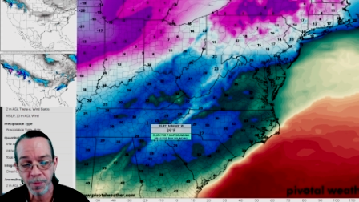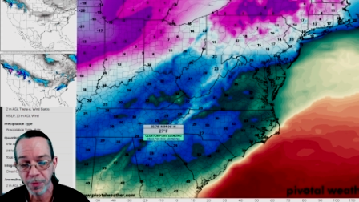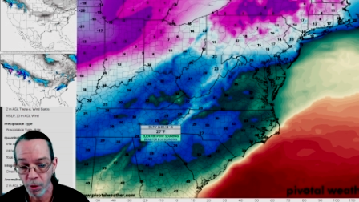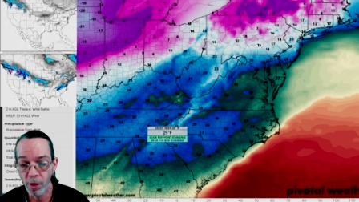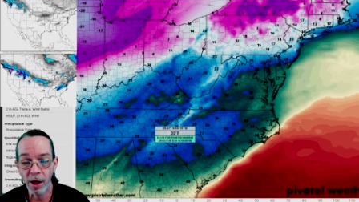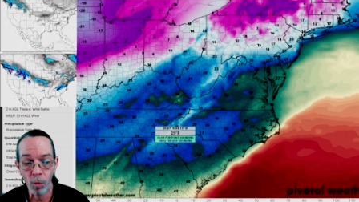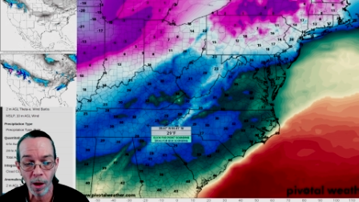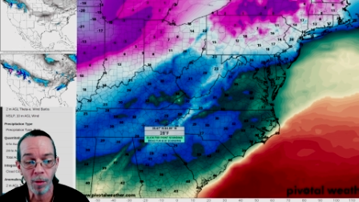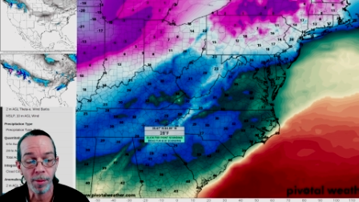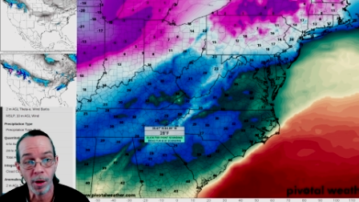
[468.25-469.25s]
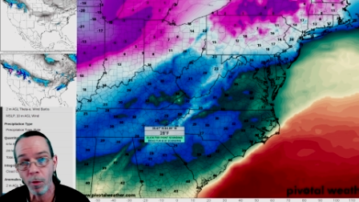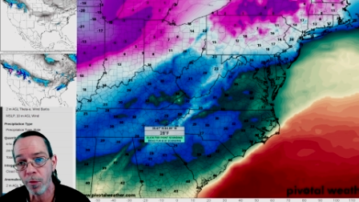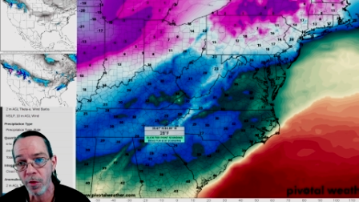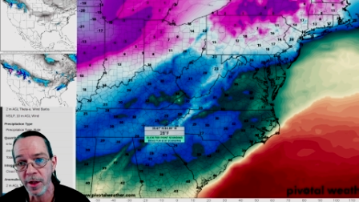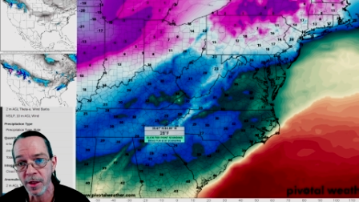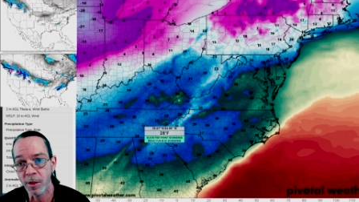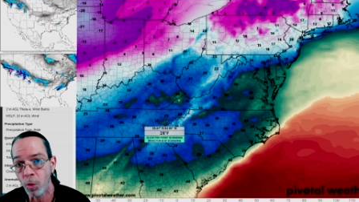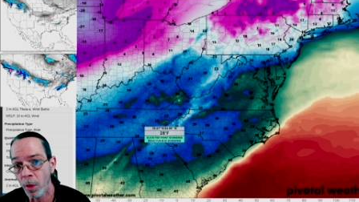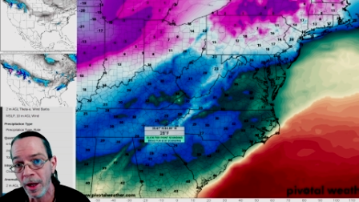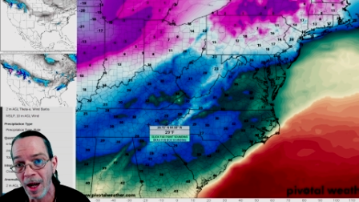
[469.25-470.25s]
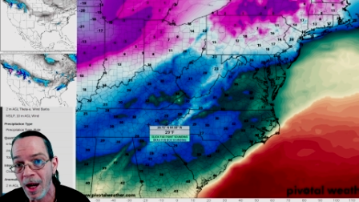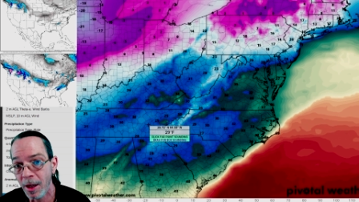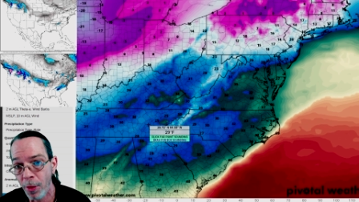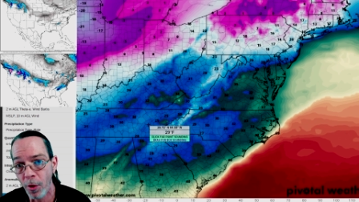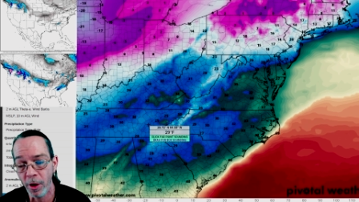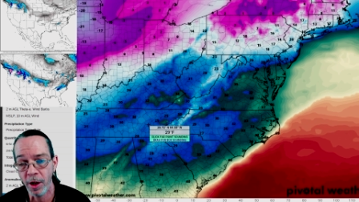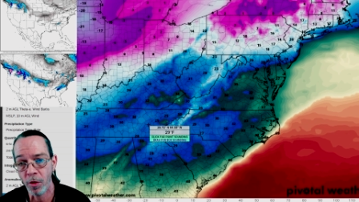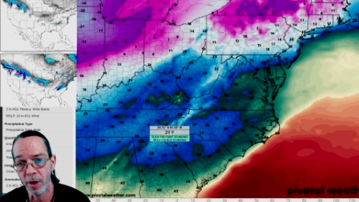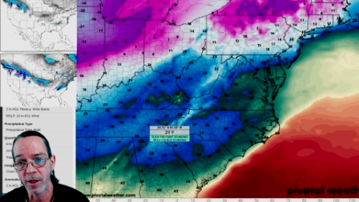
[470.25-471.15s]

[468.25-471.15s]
you get well below freezing, 29 to 30 degrees.